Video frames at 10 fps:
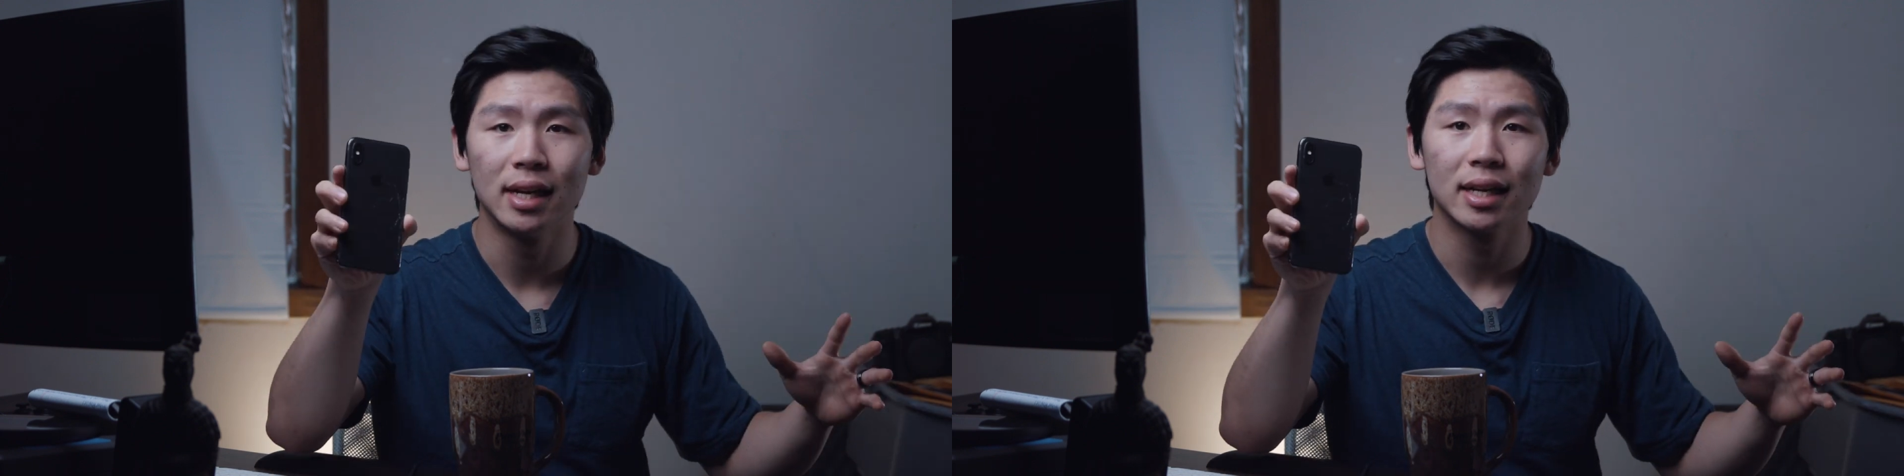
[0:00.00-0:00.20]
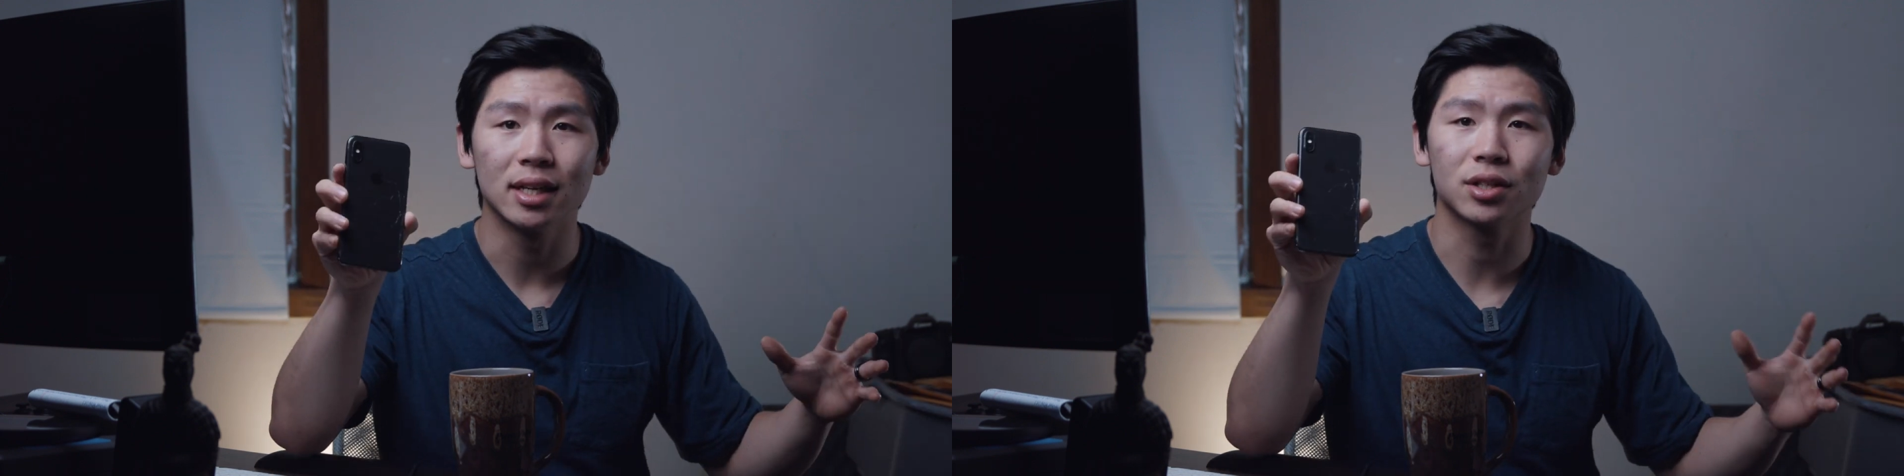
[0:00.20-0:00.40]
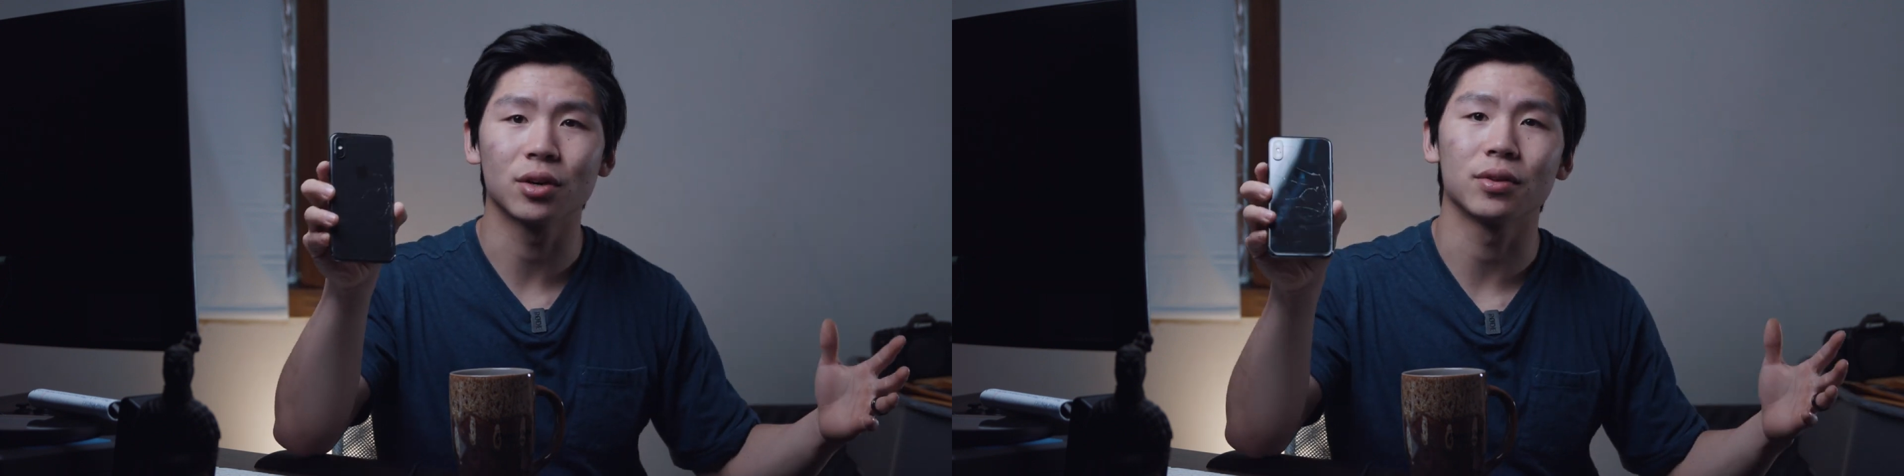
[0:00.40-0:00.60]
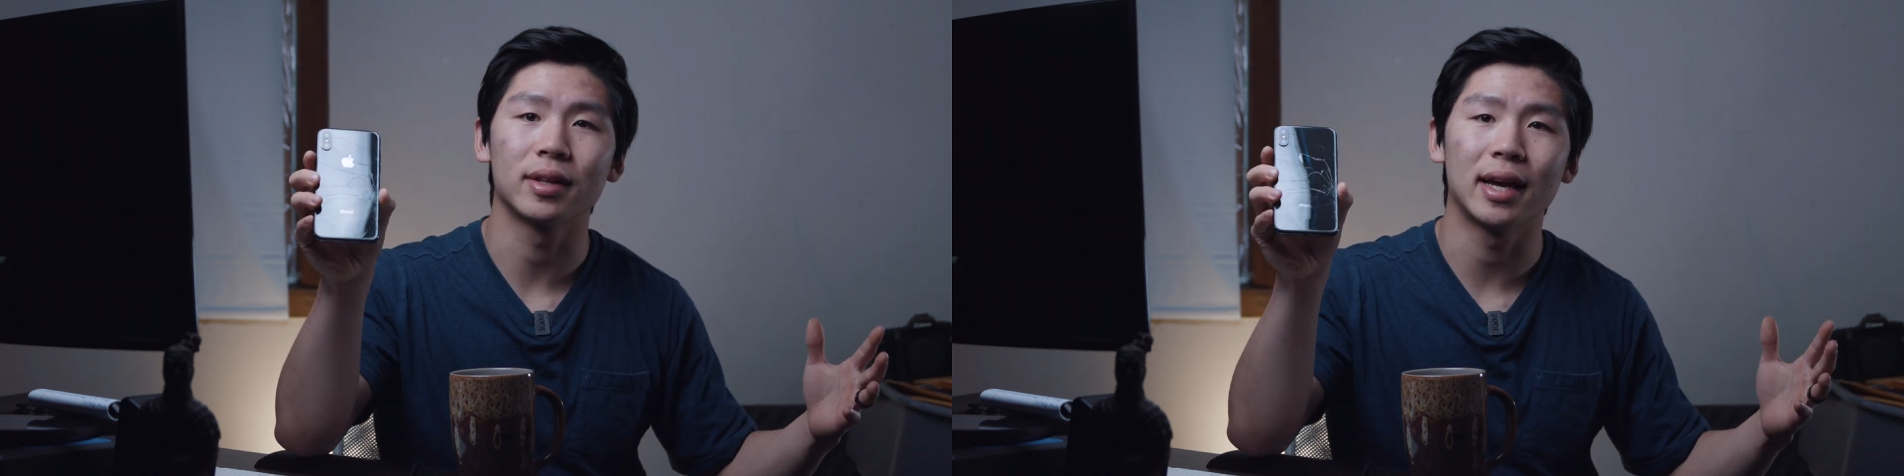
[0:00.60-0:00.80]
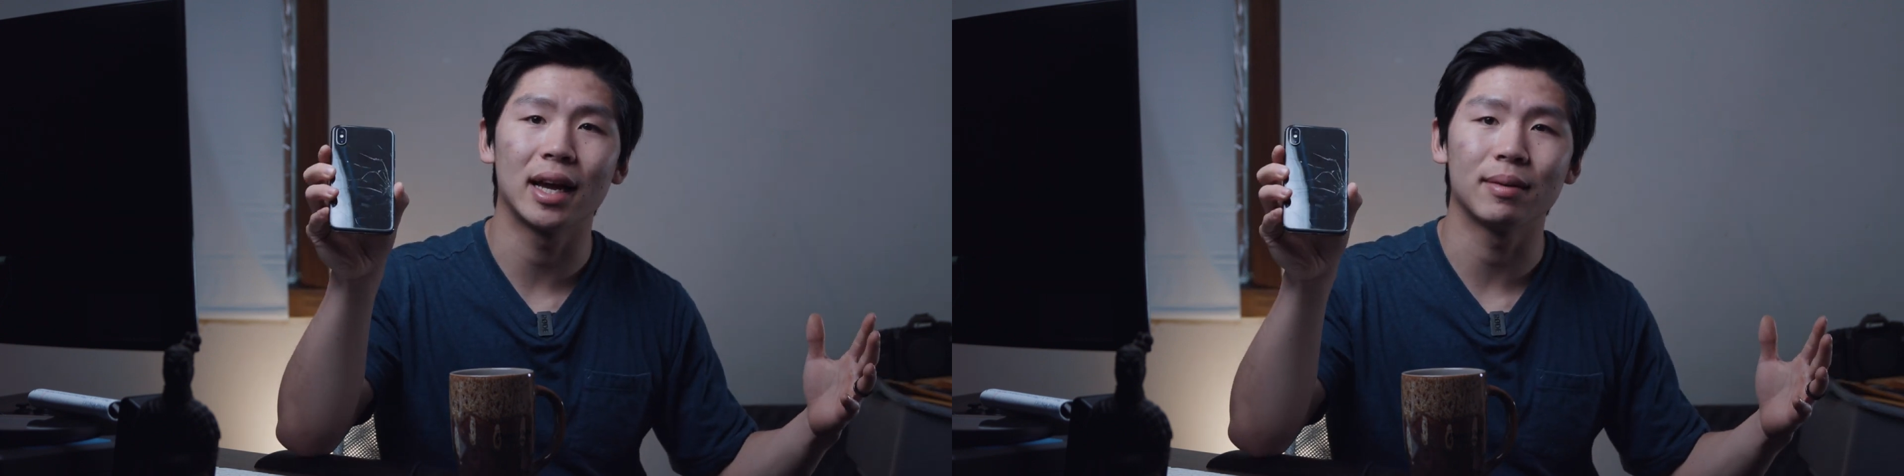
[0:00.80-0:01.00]
because
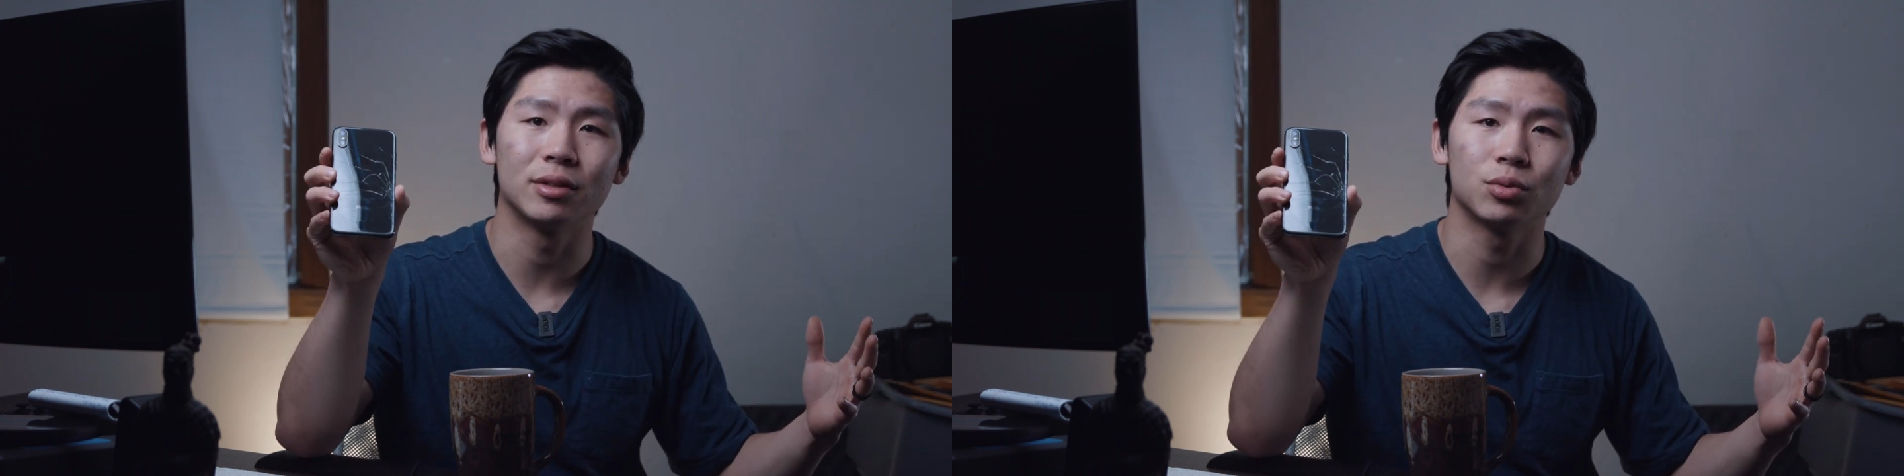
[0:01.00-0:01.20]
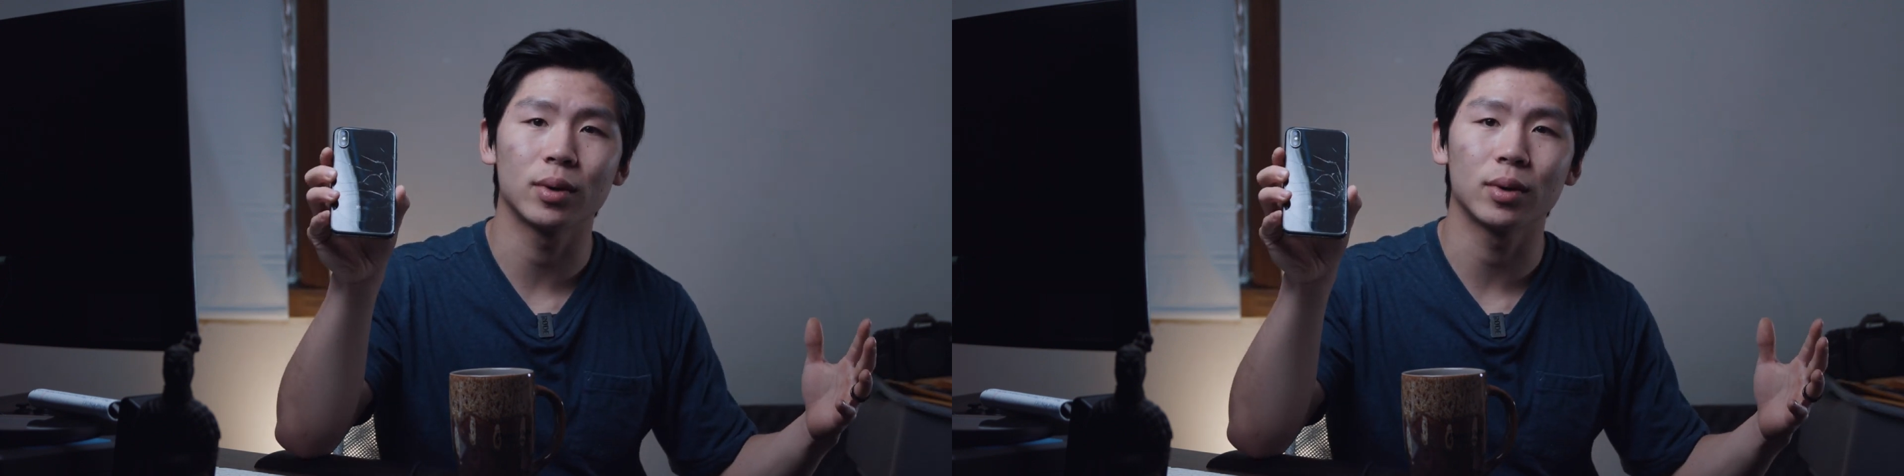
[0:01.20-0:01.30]
currently I am as